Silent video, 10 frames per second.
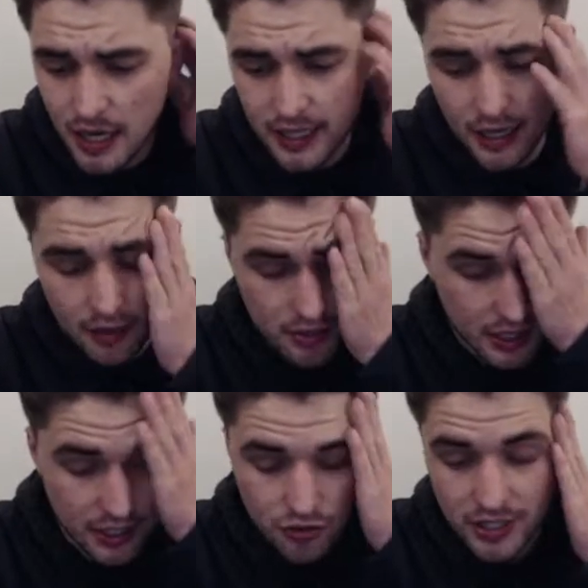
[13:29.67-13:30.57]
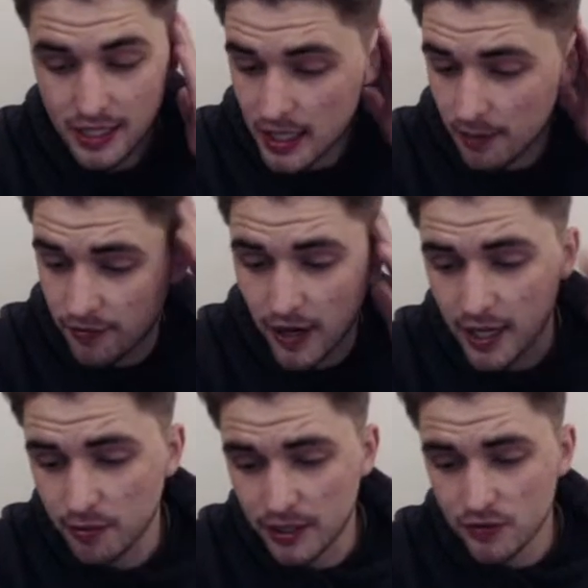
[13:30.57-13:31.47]
It was an interesting cup
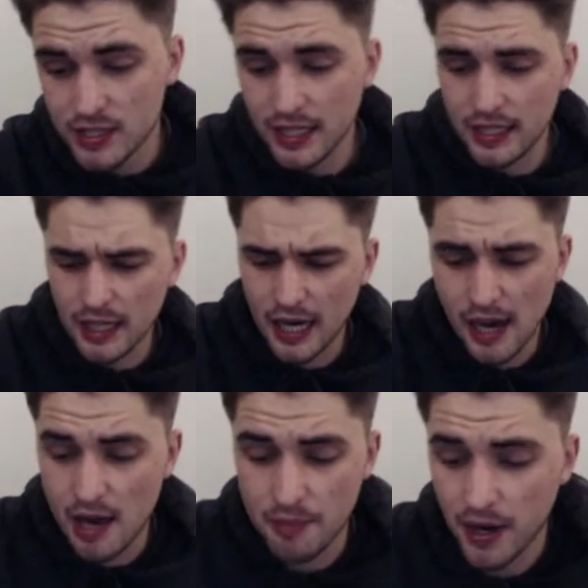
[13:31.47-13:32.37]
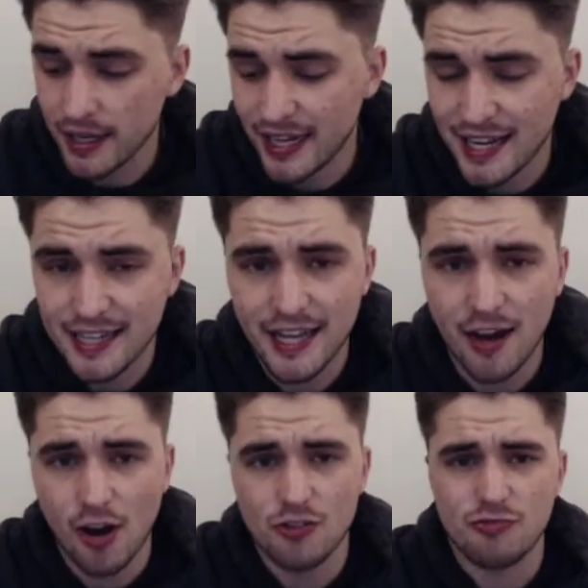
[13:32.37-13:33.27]
final, and obviously Hibernian ended their
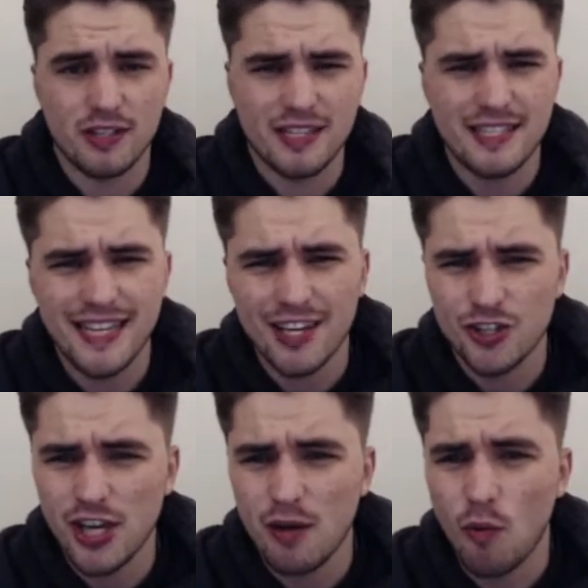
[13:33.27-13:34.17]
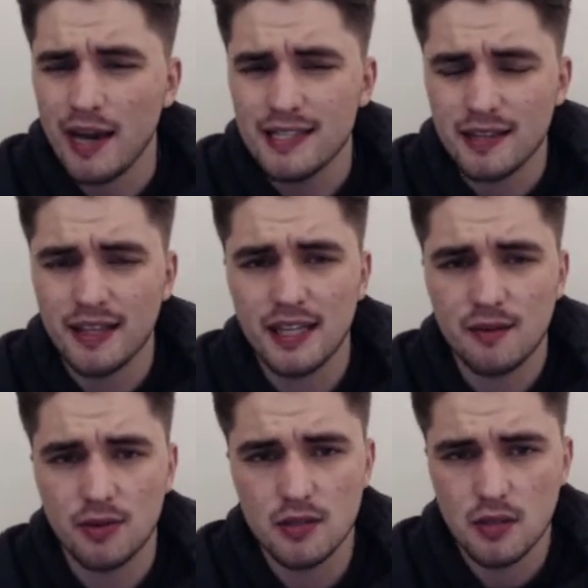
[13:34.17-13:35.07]
106-year wait, I think it
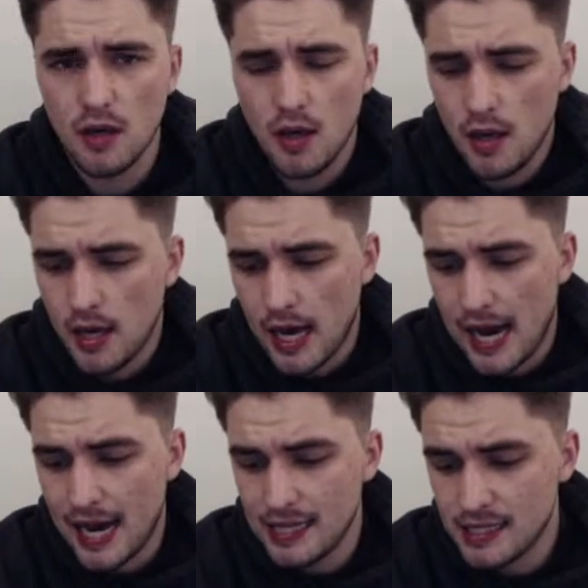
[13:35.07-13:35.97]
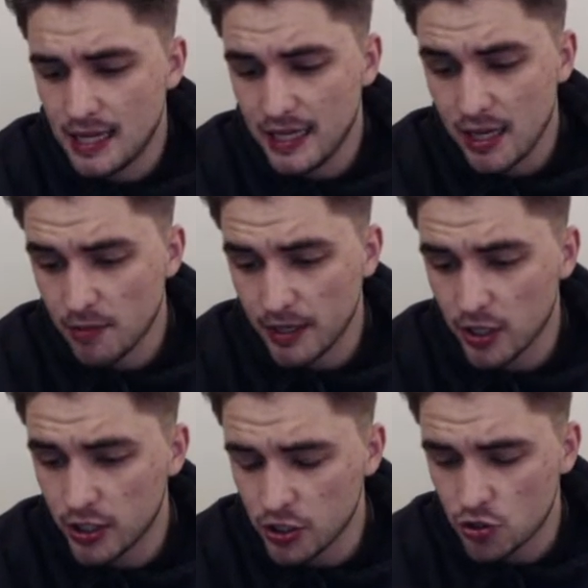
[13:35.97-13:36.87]
was. And yeah, they'll be
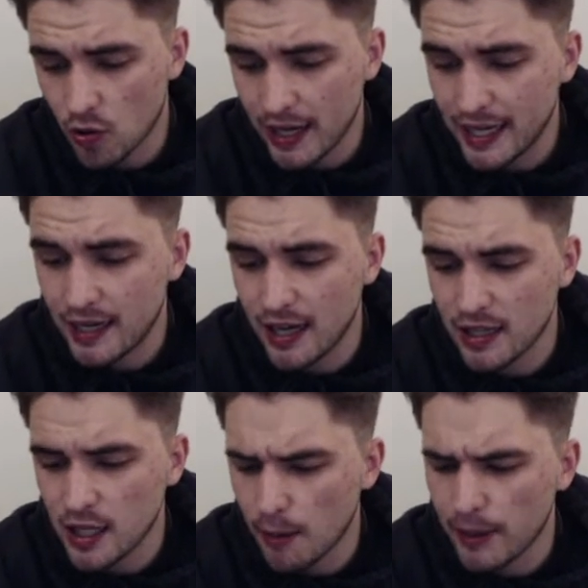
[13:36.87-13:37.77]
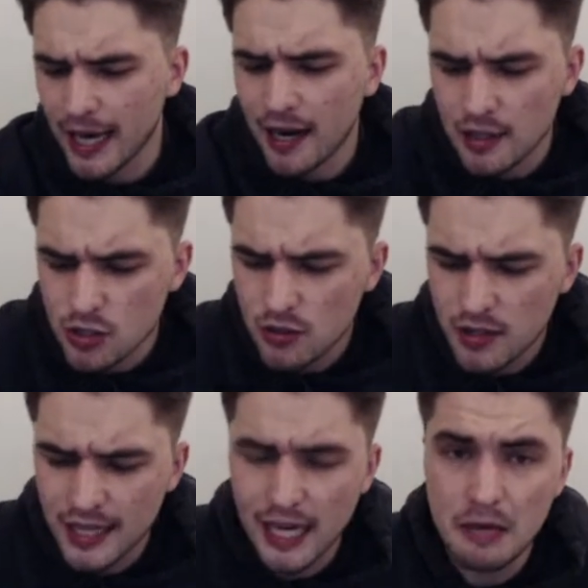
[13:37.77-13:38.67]
looking to try and get another cup again. I do
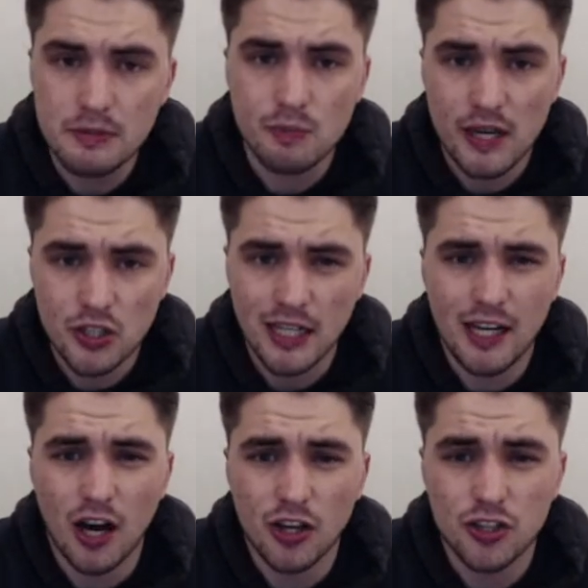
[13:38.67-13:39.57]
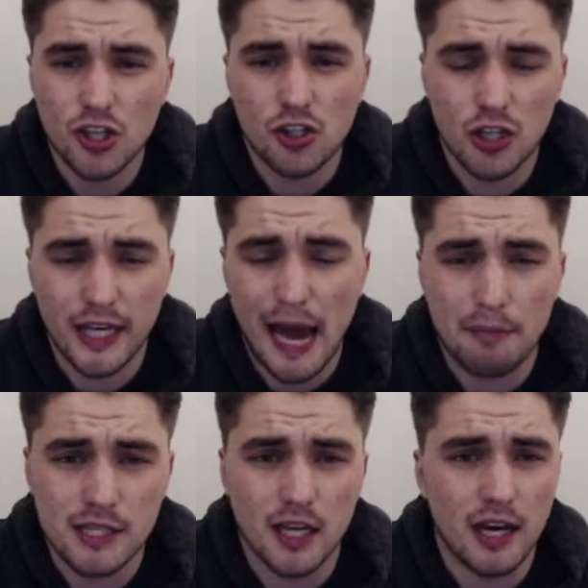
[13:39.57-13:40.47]
think Hibs, especially last year, should have
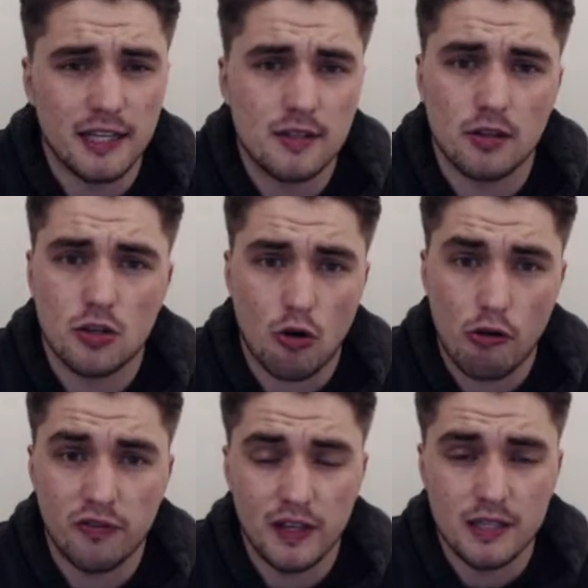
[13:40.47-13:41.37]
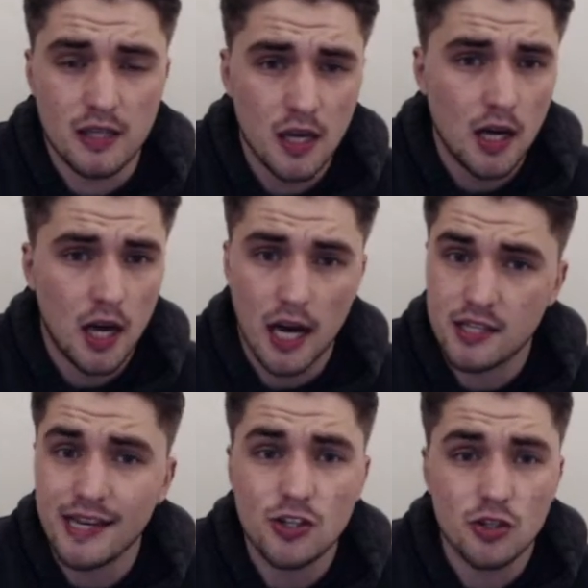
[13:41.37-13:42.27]
capitalised on the trophies.
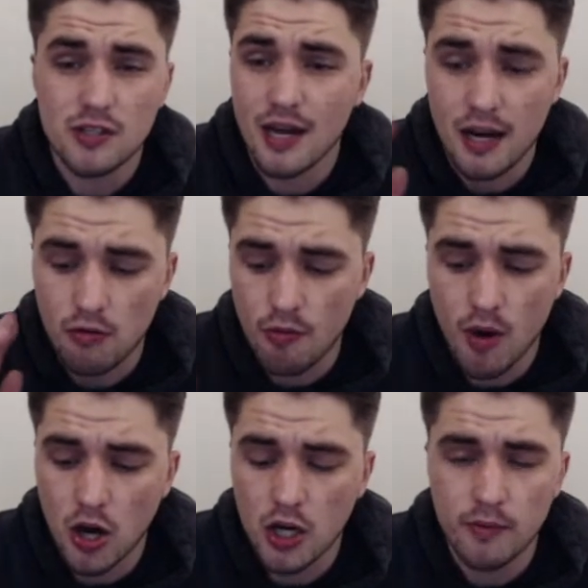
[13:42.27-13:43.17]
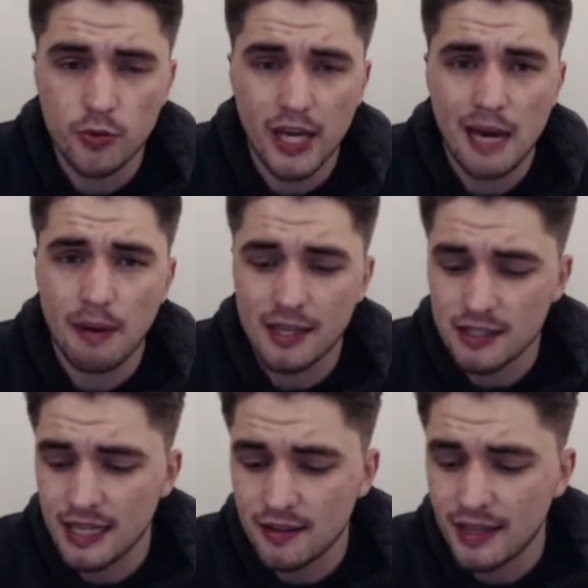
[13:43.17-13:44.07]
St Johnstone had a remarkable year, but I
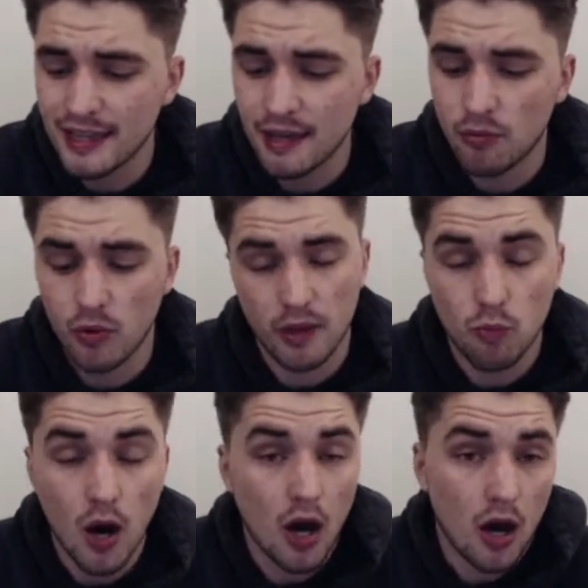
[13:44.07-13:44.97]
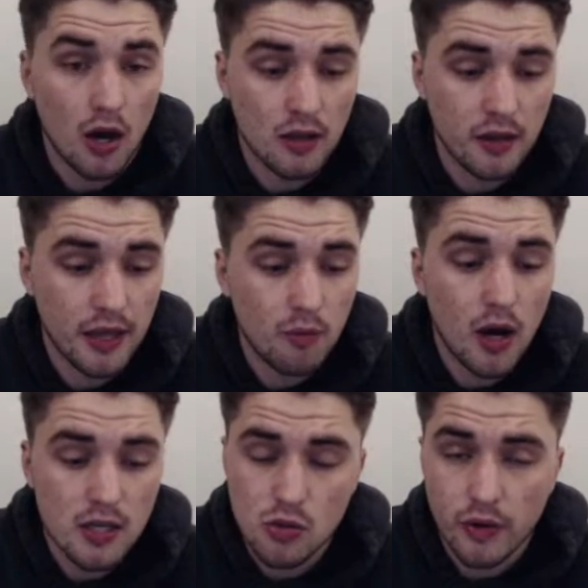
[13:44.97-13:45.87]
did think they were
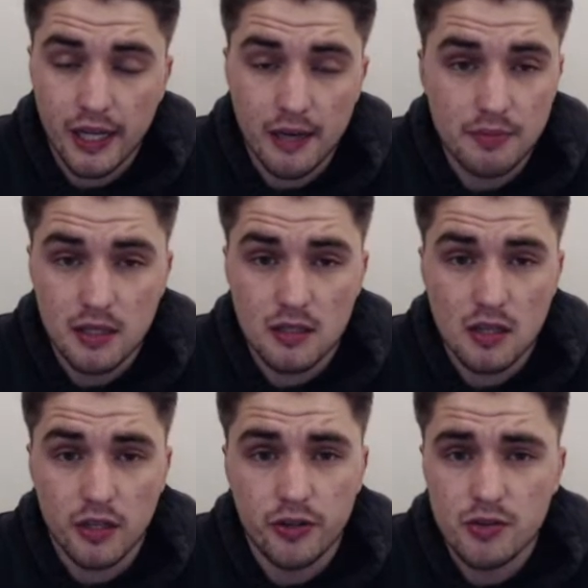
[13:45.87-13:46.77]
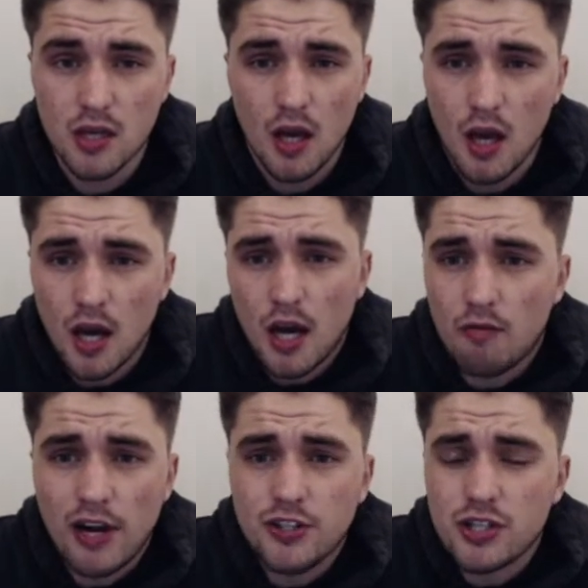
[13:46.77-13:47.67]
Hibs' to lose.
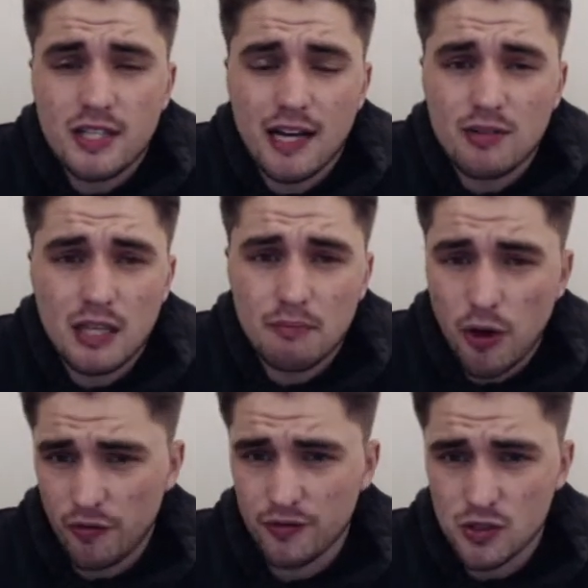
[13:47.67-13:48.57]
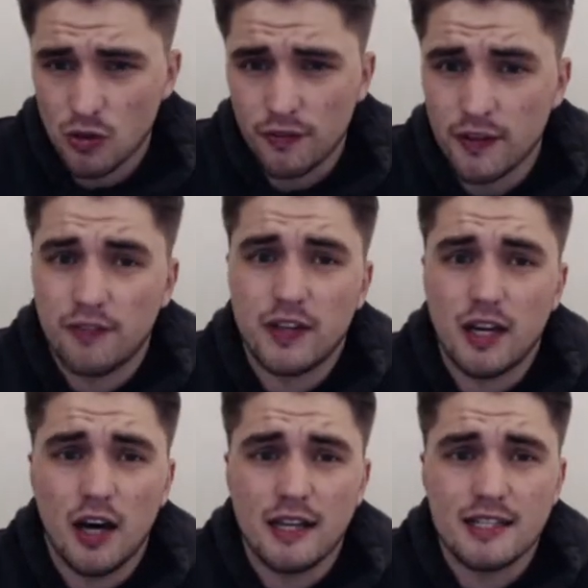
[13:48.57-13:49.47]
Rangers and Celtic both sort of fluffed their
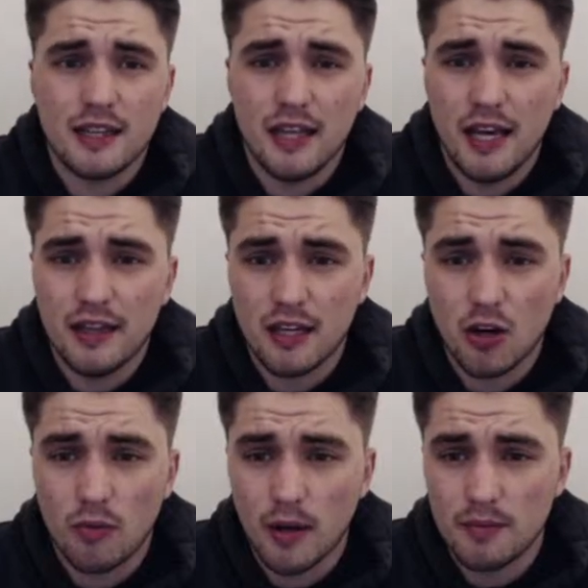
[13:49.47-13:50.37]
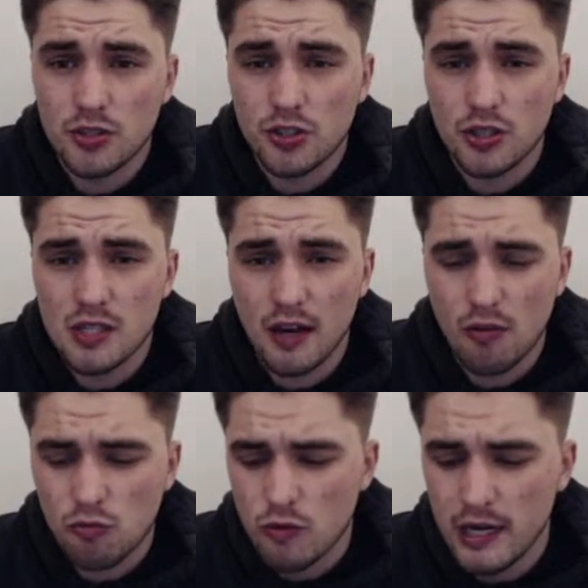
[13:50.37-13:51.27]
lines in the cup competitions. I
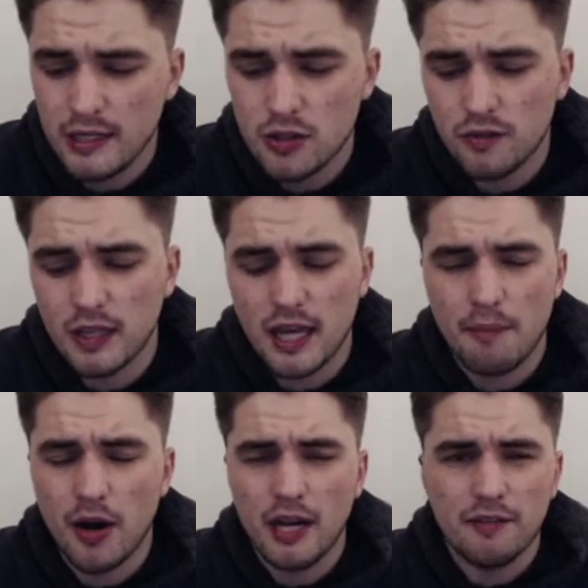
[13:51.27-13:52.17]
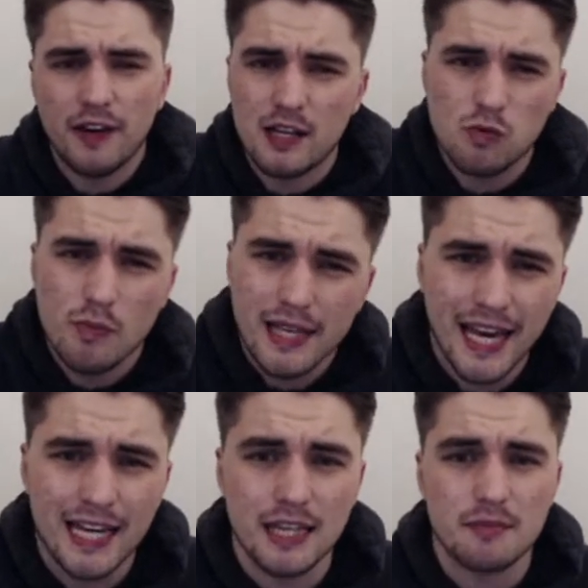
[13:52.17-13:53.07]
really do think Hibernian fans will be
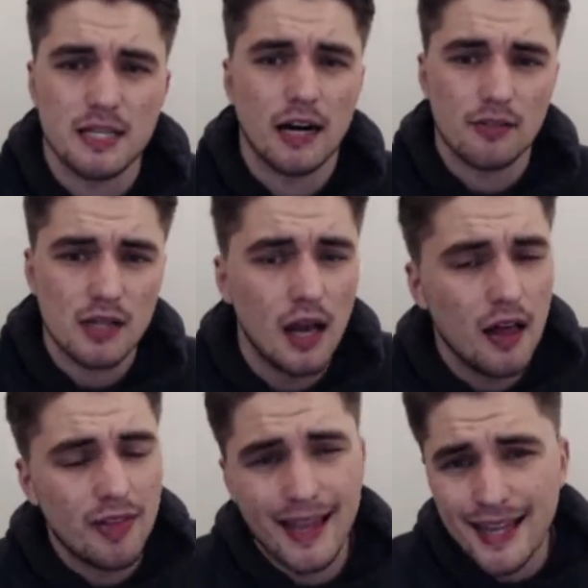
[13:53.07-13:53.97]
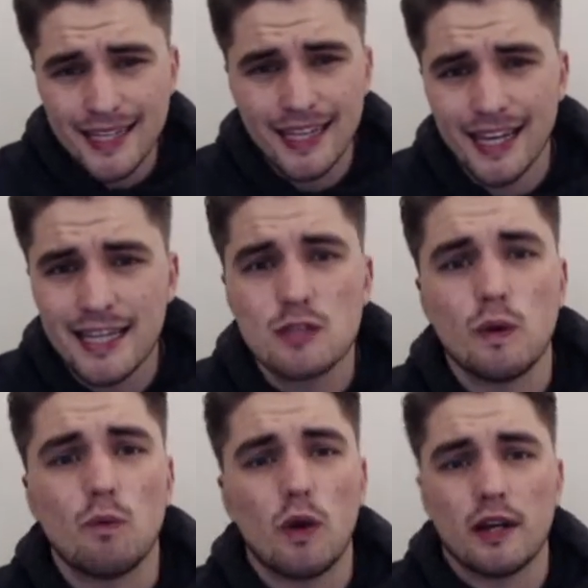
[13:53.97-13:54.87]
kicking themselves that they didn't at least
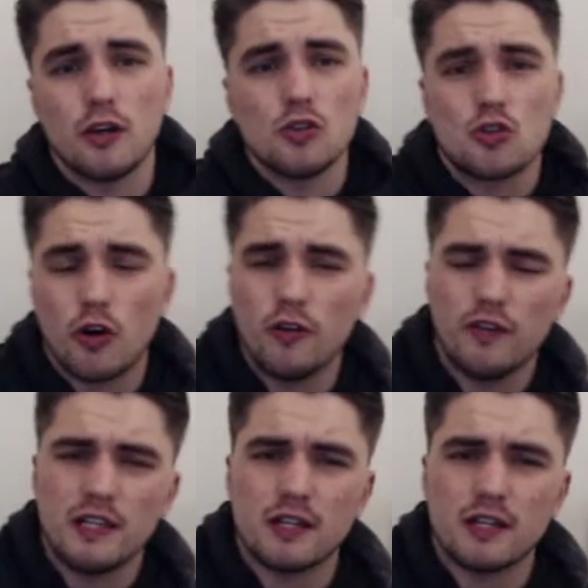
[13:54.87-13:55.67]
win one of those trophies.